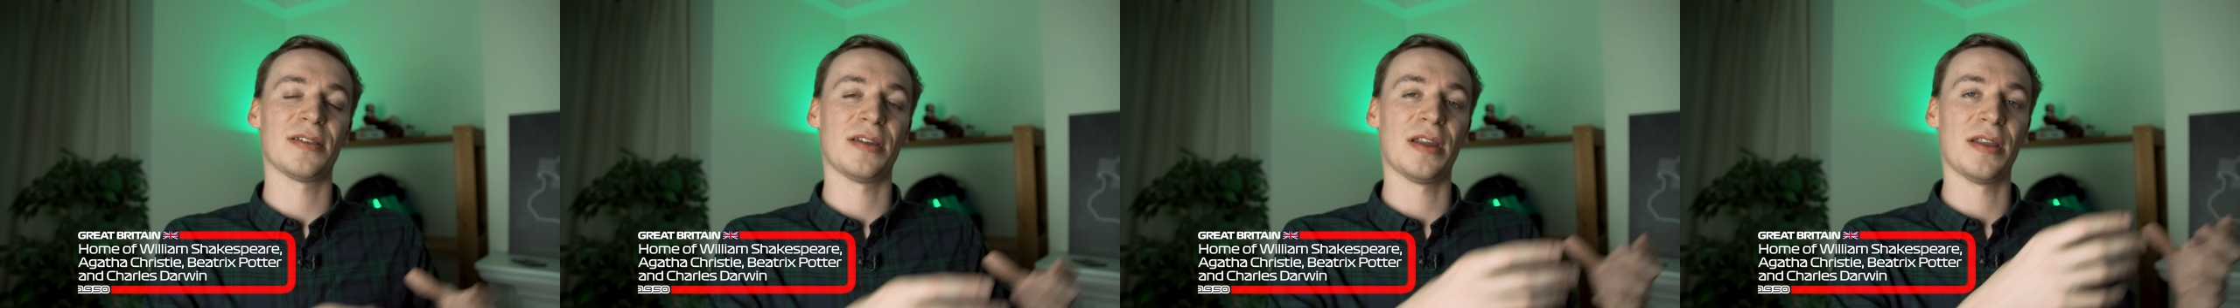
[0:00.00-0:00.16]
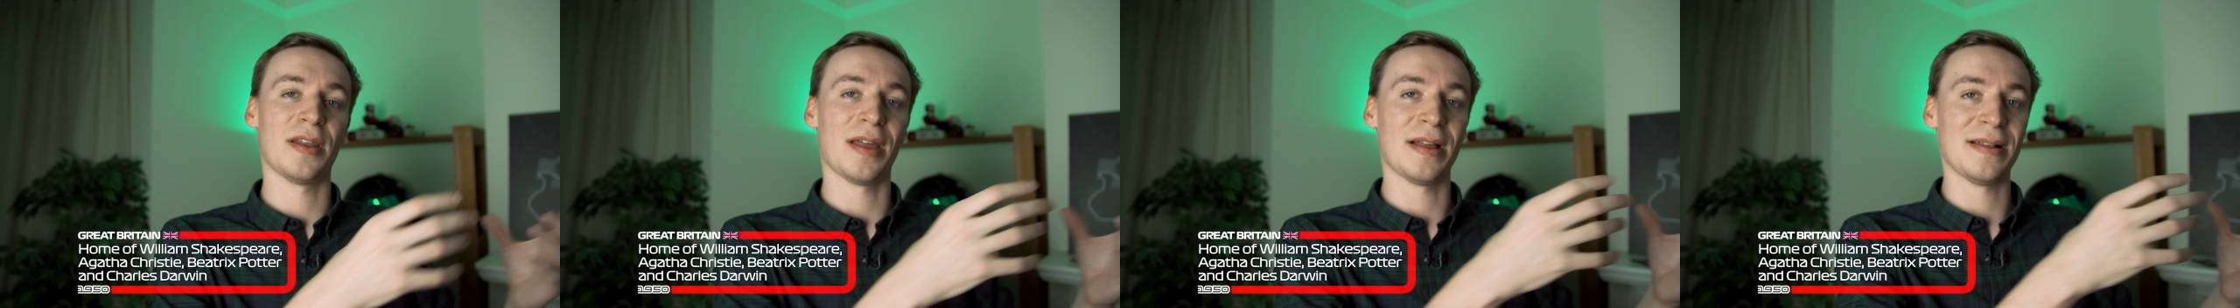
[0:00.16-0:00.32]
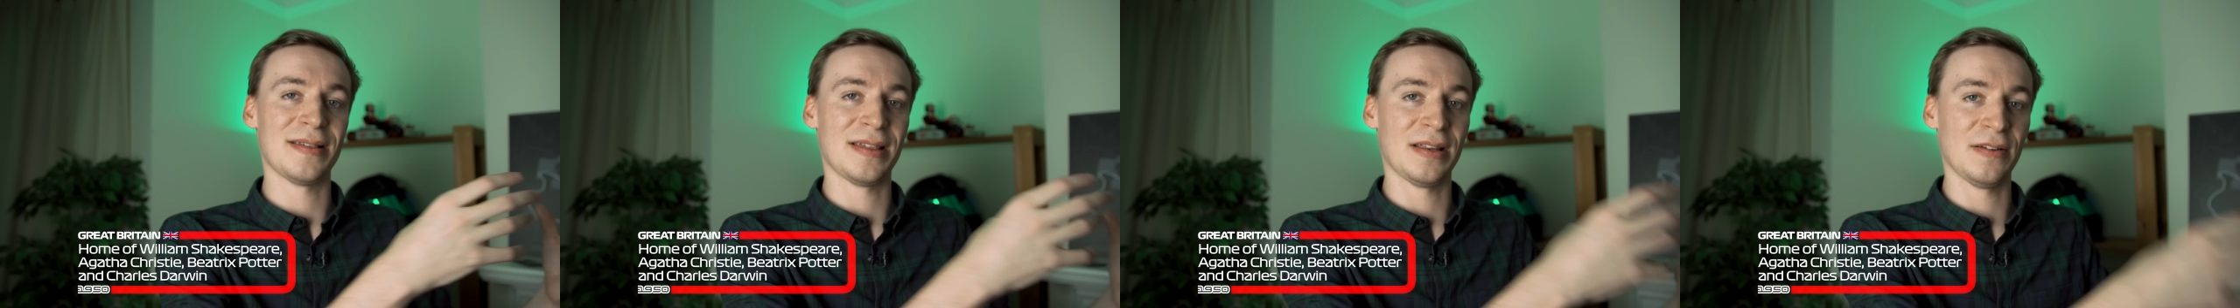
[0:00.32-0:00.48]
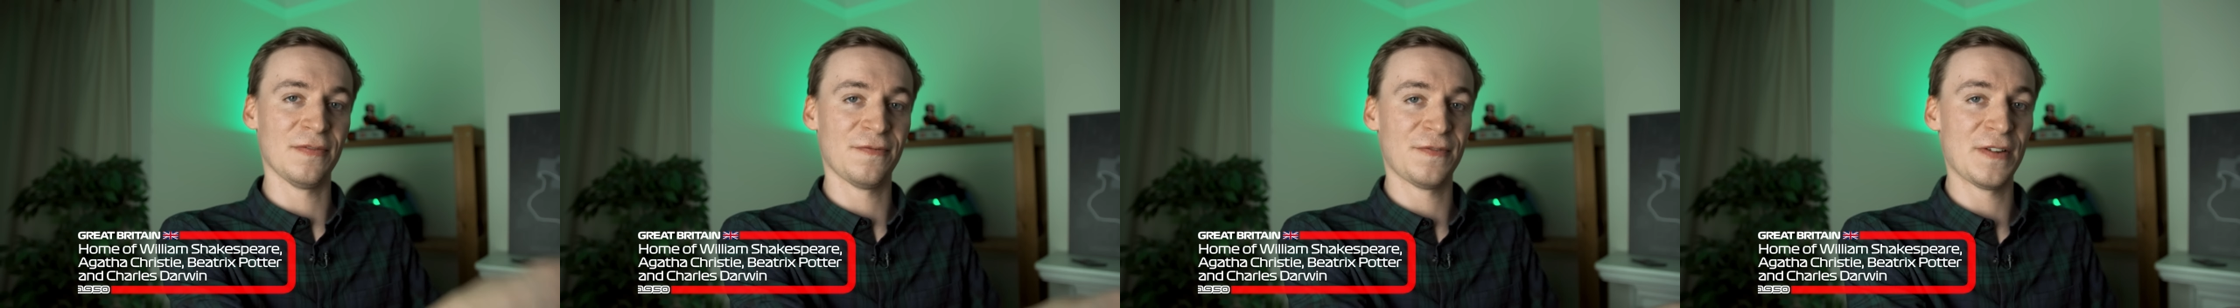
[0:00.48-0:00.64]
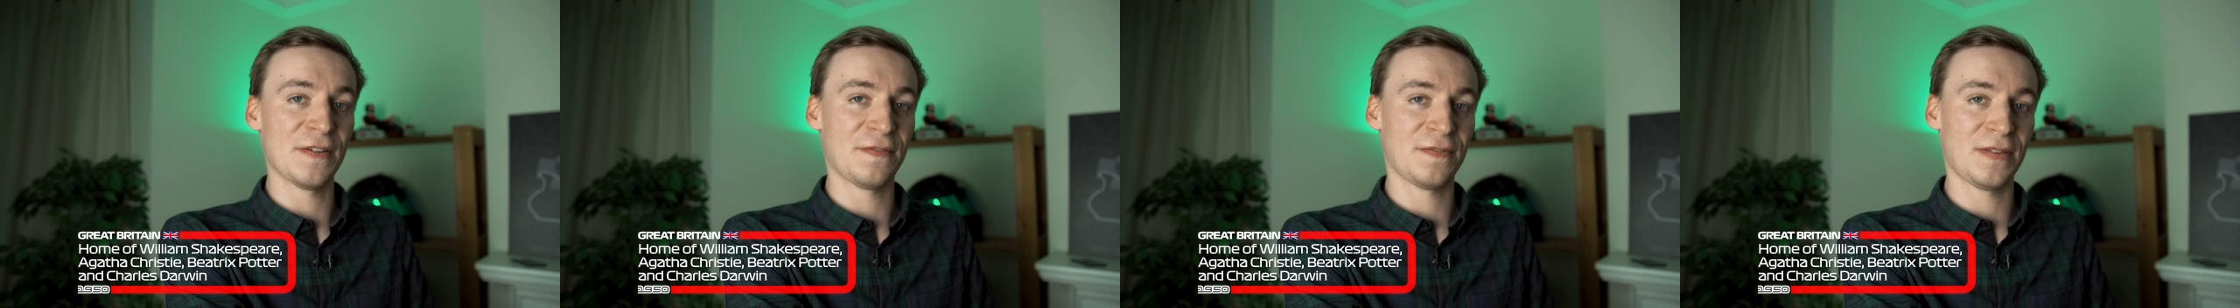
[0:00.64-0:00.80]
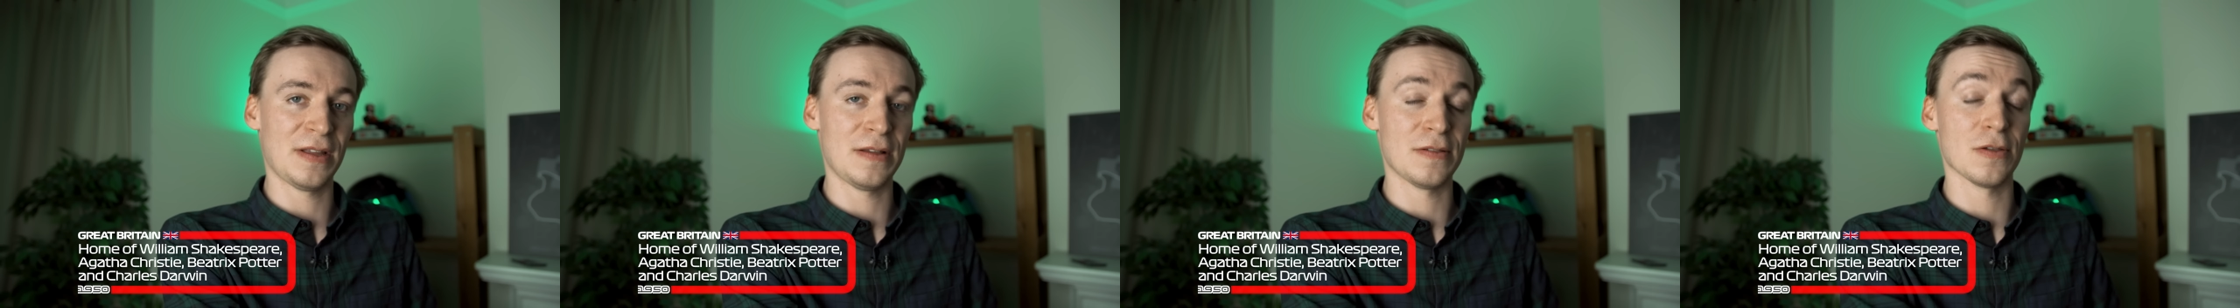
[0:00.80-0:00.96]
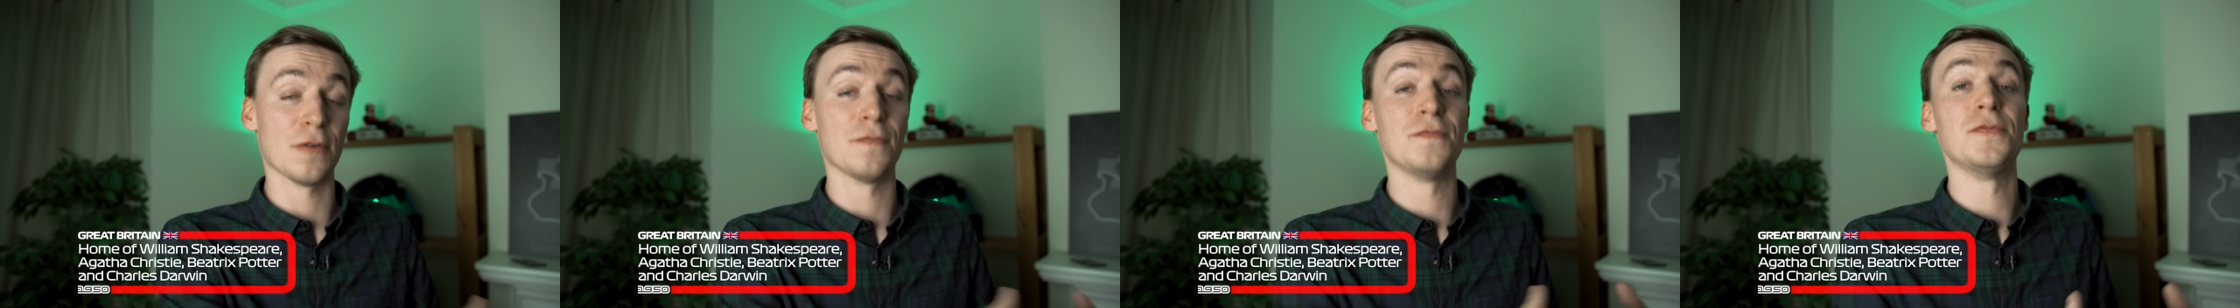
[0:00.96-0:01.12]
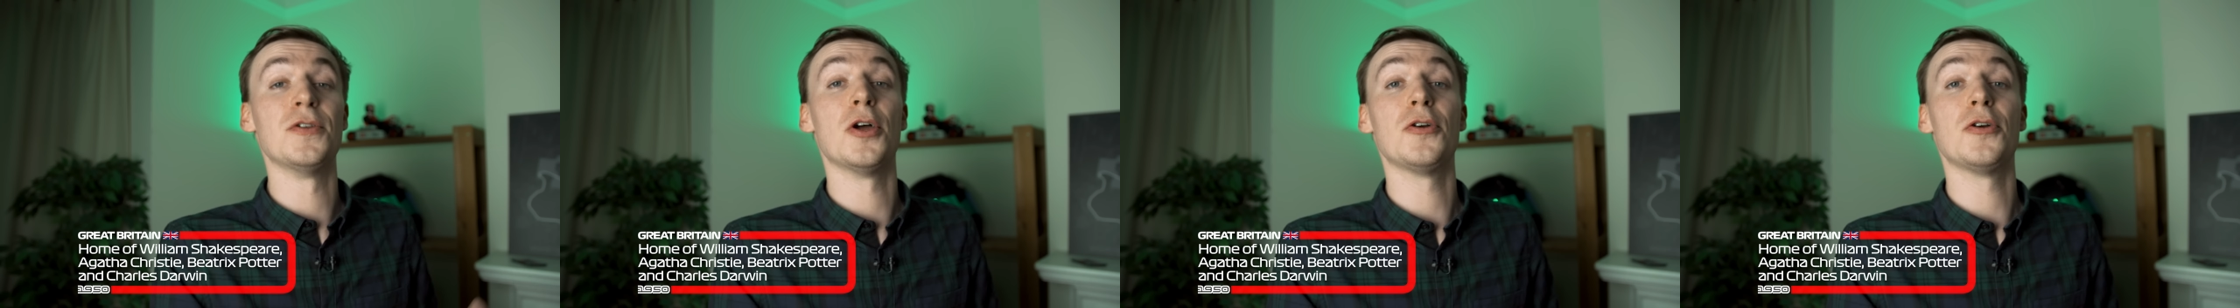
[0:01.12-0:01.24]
to the 1950s of